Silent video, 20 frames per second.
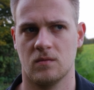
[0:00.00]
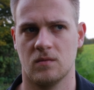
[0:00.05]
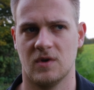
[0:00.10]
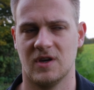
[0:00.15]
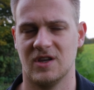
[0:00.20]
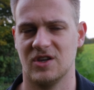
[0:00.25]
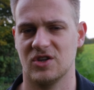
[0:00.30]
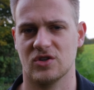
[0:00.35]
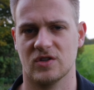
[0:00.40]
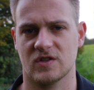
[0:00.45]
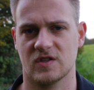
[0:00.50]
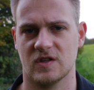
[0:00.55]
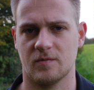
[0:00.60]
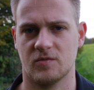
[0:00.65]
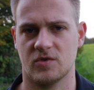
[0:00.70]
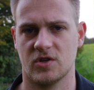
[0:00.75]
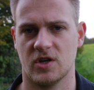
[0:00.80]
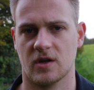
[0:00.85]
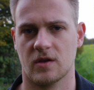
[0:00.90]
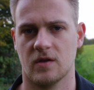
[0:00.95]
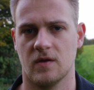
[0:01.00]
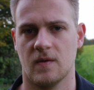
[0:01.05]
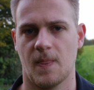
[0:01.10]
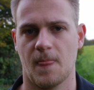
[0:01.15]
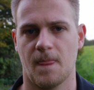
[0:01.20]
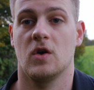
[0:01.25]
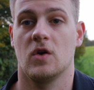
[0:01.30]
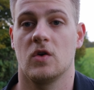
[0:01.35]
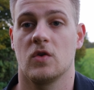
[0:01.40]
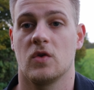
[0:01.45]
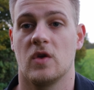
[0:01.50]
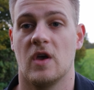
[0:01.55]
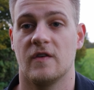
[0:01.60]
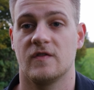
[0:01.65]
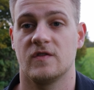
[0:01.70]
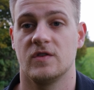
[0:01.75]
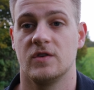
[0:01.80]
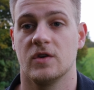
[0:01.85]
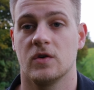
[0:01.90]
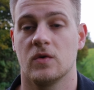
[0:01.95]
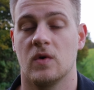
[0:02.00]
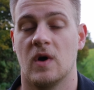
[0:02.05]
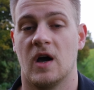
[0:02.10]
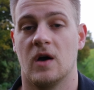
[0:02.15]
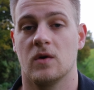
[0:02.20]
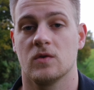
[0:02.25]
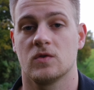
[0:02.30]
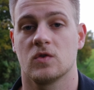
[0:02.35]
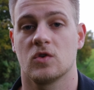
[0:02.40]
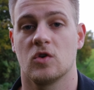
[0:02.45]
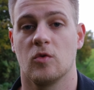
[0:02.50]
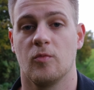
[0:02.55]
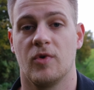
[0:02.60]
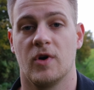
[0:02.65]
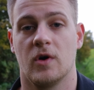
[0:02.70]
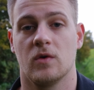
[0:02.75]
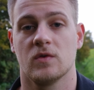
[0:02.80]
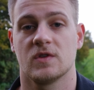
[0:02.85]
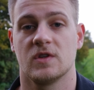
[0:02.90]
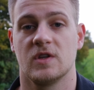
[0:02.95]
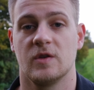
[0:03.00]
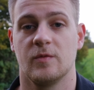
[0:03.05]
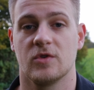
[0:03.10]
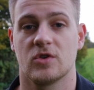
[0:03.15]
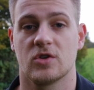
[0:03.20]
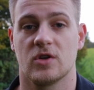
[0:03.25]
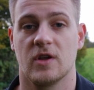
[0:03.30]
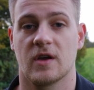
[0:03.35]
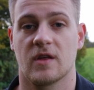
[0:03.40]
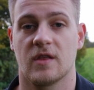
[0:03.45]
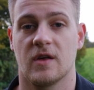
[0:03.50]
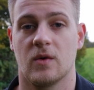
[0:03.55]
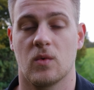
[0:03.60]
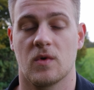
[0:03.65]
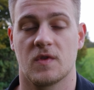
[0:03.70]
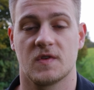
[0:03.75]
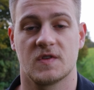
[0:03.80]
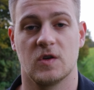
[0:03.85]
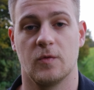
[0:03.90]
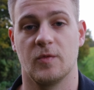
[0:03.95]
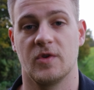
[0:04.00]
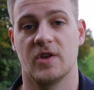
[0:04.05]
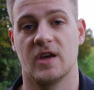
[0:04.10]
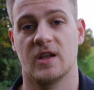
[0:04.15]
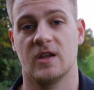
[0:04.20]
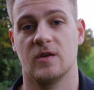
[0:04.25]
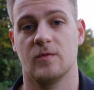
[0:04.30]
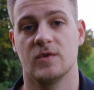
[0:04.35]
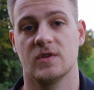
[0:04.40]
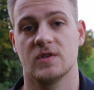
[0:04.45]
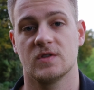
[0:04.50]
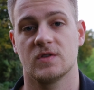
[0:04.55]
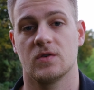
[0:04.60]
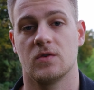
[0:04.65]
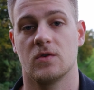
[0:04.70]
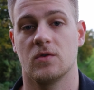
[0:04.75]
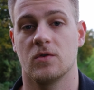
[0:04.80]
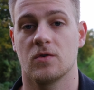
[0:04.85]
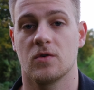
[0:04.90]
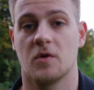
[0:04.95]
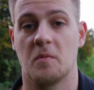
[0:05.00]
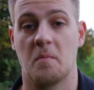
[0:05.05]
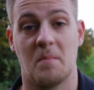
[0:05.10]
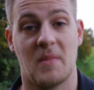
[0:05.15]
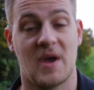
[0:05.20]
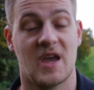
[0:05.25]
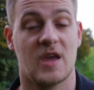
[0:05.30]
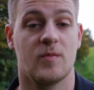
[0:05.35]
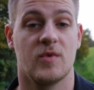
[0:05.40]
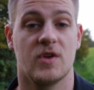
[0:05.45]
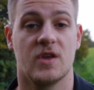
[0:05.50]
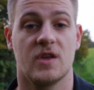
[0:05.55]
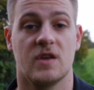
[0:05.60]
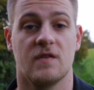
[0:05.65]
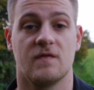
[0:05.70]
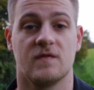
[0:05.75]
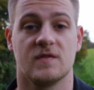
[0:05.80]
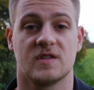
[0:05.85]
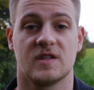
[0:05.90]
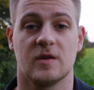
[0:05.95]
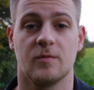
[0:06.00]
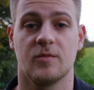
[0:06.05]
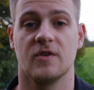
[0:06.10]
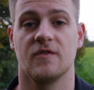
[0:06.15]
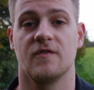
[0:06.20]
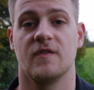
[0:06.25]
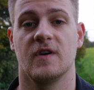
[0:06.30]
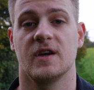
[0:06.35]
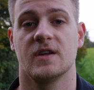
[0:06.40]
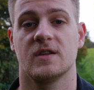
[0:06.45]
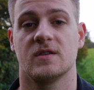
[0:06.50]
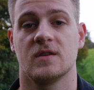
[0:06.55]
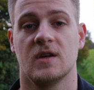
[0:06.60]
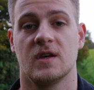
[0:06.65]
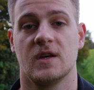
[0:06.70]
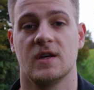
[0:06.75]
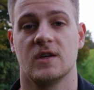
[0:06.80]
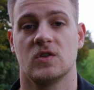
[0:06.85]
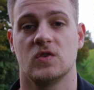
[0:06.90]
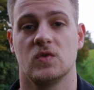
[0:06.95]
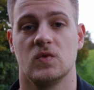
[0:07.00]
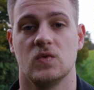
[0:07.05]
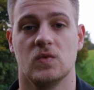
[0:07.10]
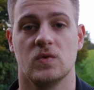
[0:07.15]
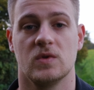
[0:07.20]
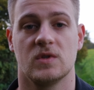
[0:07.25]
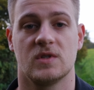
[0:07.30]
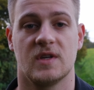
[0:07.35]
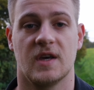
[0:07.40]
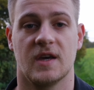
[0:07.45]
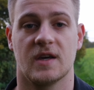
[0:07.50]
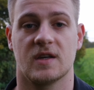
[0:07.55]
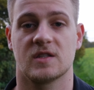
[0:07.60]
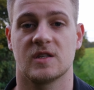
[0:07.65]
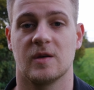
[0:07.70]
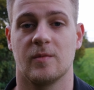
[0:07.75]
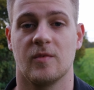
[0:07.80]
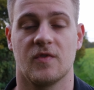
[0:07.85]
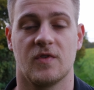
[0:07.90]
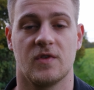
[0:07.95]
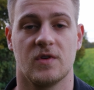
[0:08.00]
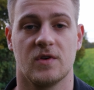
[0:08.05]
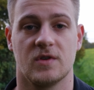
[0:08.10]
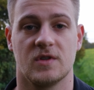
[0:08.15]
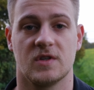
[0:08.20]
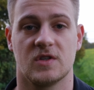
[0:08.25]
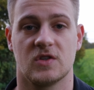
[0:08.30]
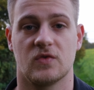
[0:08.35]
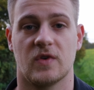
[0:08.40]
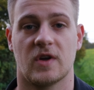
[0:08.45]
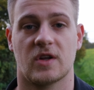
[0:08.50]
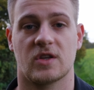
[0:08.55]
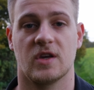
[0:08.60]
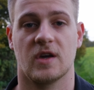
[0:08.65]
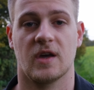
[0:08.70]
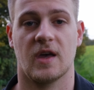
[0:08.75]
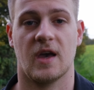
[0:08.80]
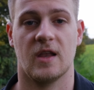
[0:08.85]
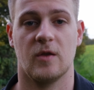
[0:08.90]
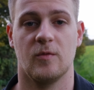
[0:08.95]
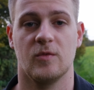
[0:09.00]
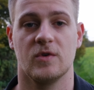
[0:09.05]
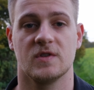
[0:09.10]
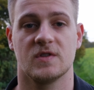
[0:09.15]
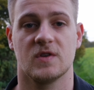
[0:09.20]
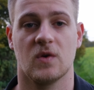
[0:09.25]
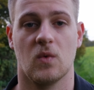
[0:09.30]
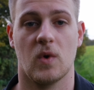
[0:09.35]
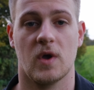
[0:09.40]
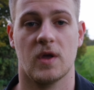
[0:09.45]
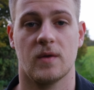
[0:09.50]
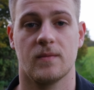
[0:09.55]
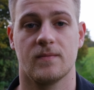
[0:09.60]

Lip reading: initial subject. You have to know how to compose an image like that with so many elements, or maybe even simplify it to take some of the distracting elements away.